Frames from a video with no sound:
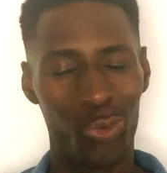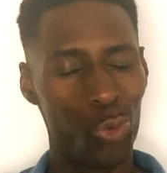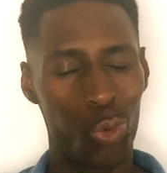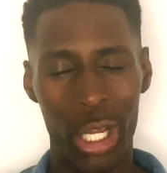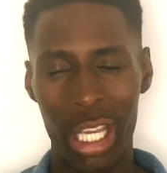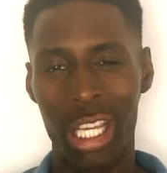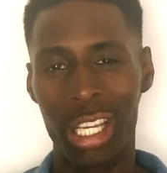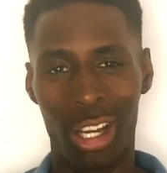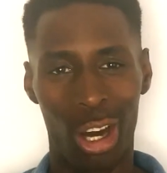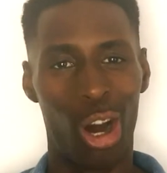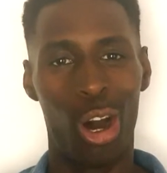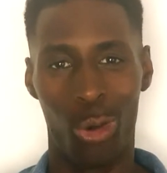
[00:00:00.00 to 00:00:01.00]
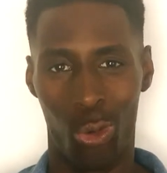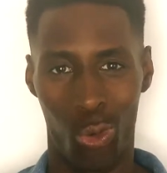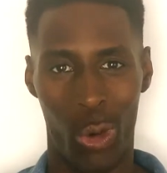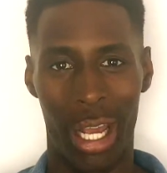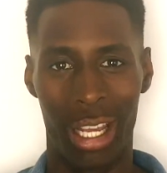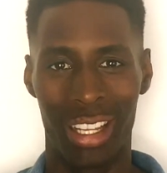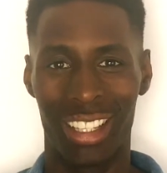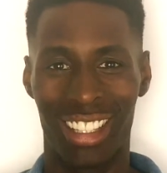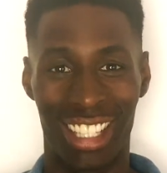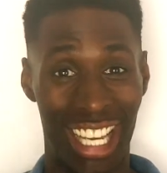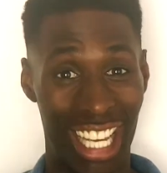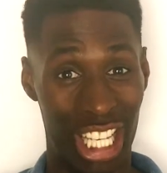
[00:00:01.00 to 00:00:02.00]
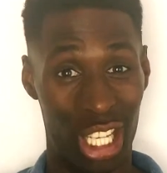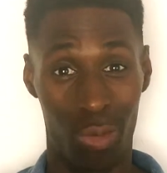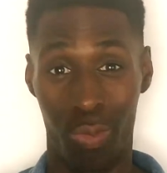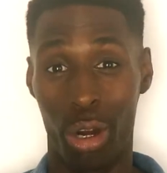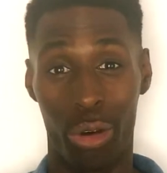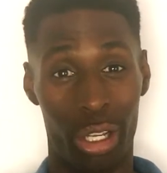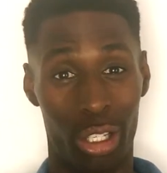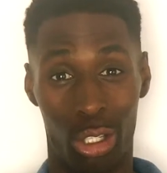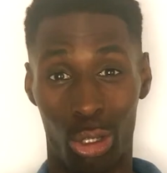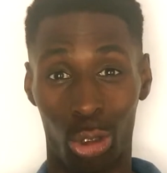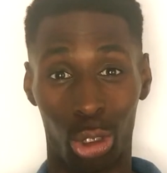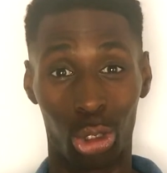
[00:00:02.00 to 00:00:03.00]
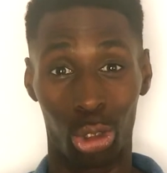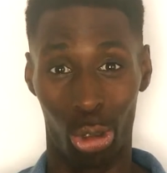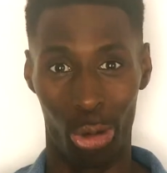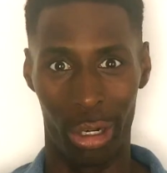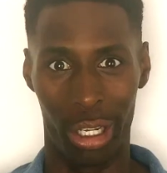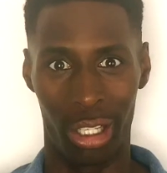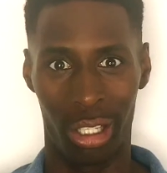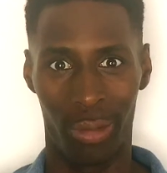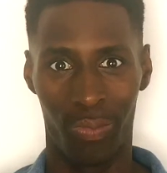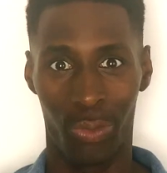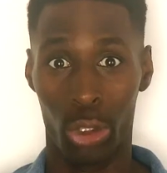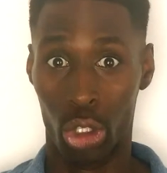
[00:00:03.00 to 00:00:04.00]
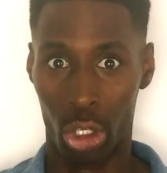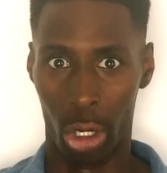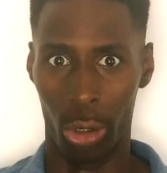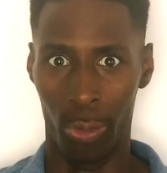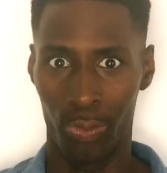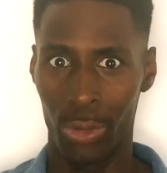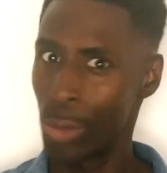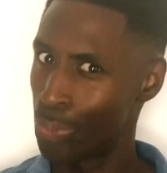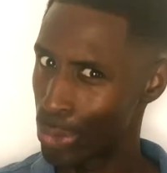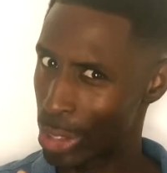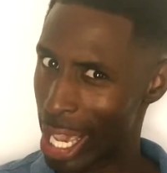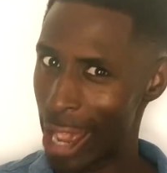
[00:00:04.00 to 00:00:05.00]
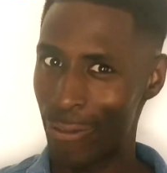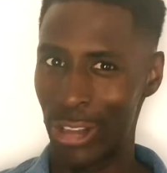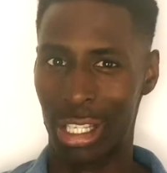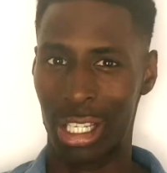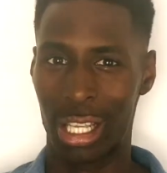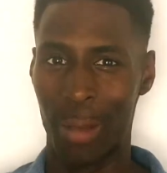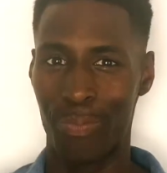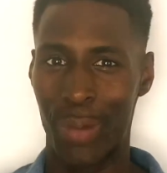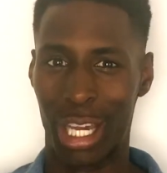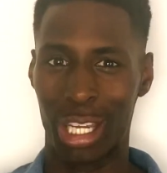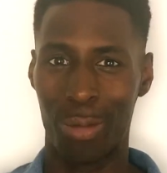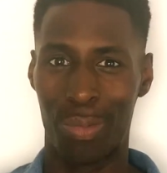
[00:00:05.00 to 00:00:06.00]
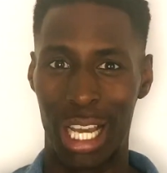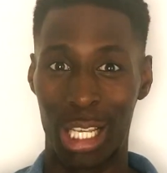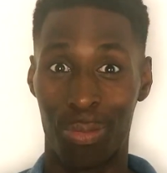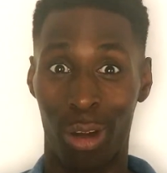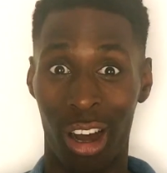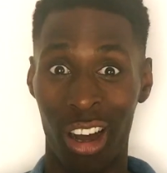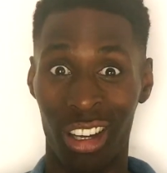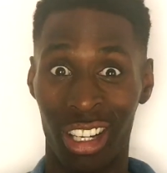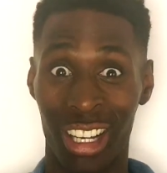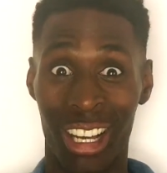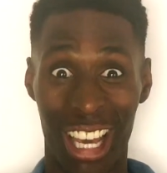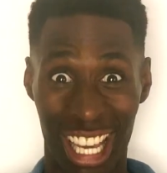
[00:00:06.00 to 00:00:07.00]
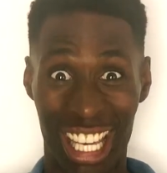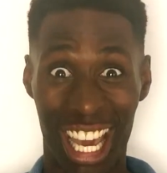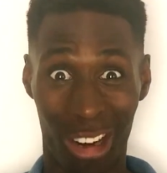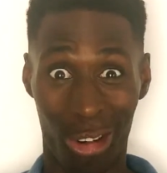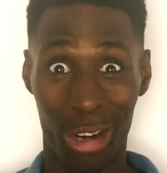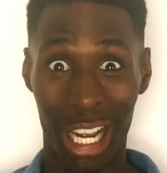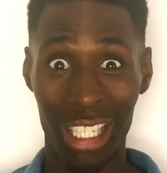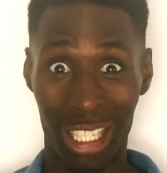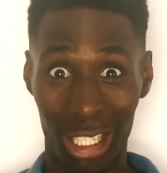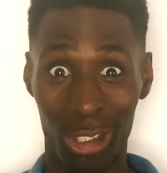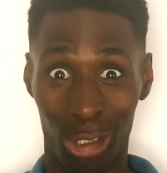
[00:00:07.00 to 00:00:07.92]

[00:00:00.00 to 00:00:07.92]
We can't wait to experience your stories. So, get visiting Beckenham Place Park and get creating your